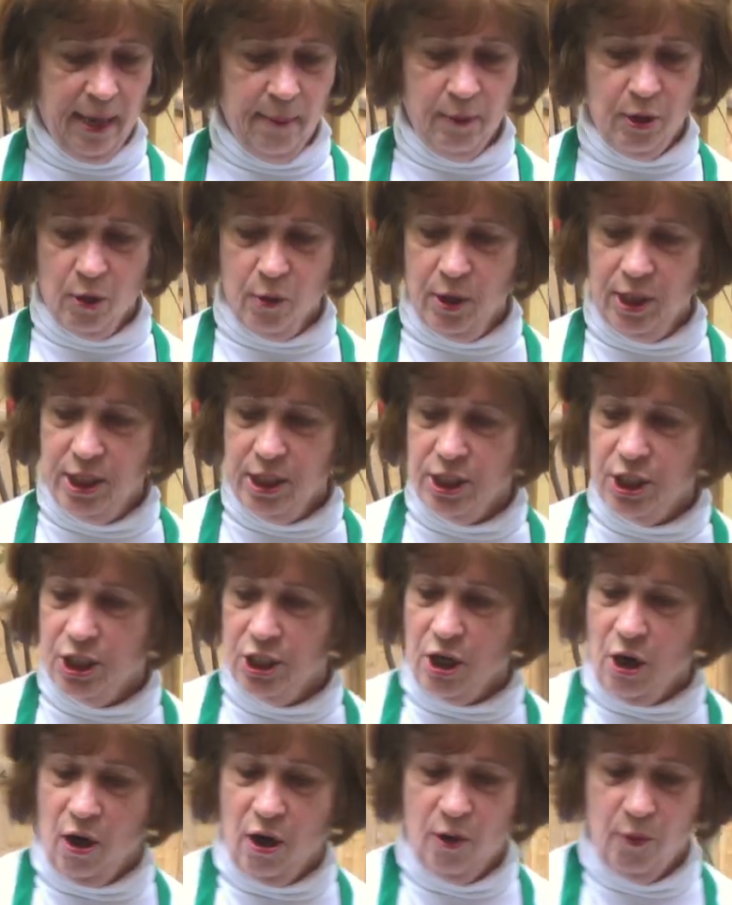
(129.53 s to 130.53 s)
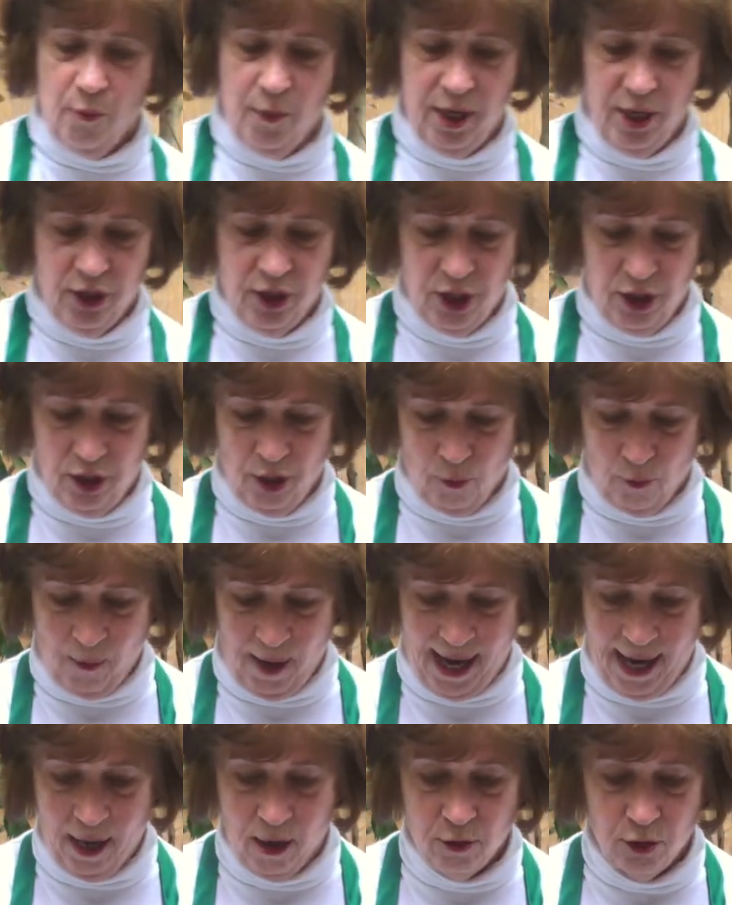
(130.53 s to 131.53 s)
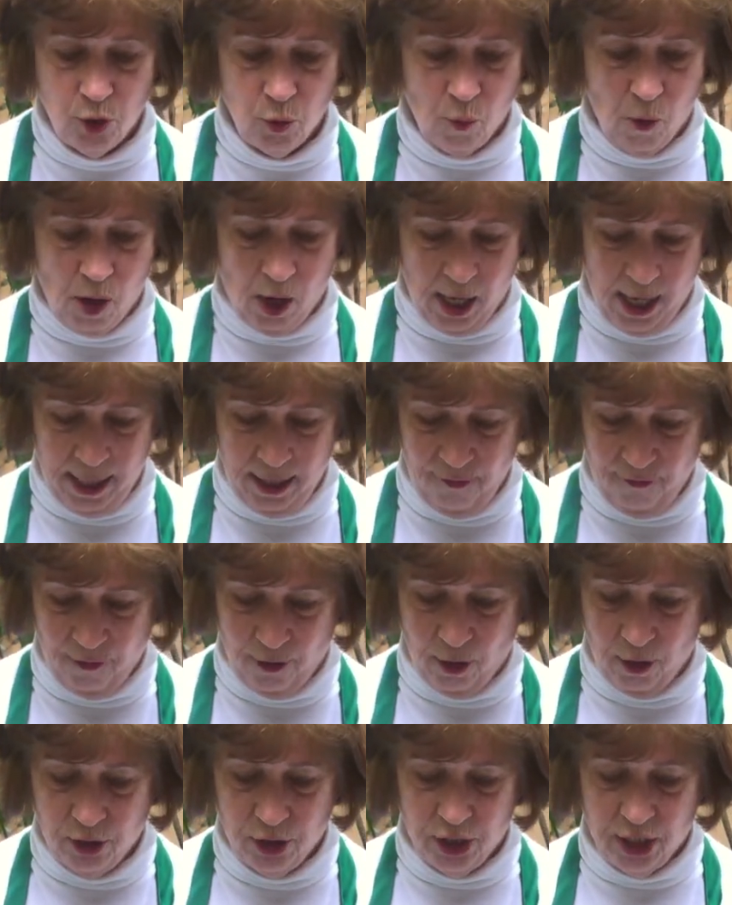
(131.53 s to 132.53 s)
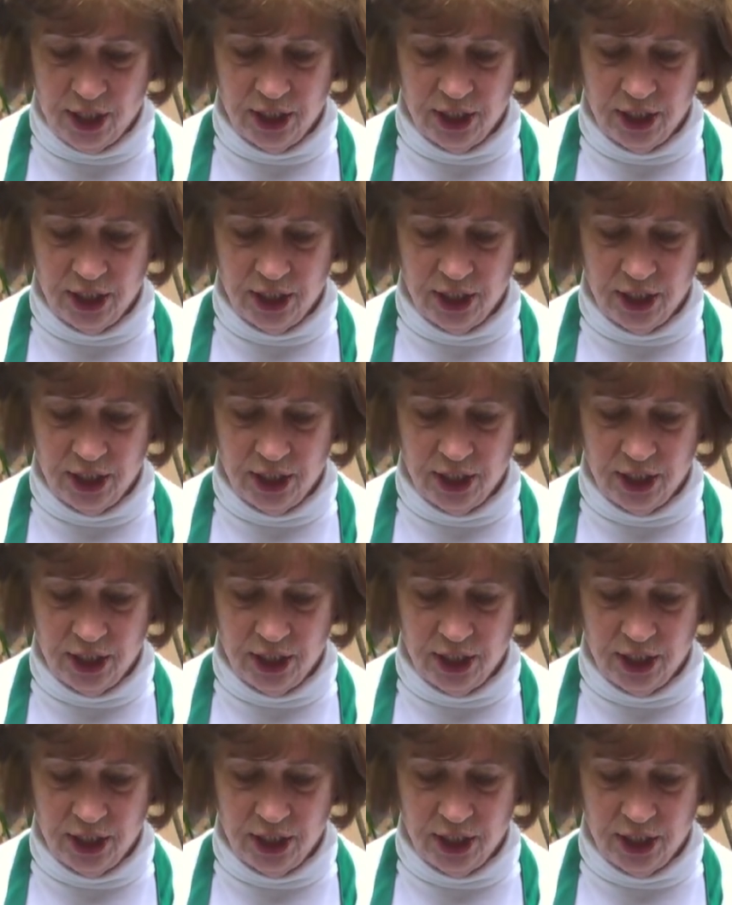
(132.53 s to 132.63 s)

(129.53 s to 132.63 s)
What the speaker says: I'm going to start with the round one first.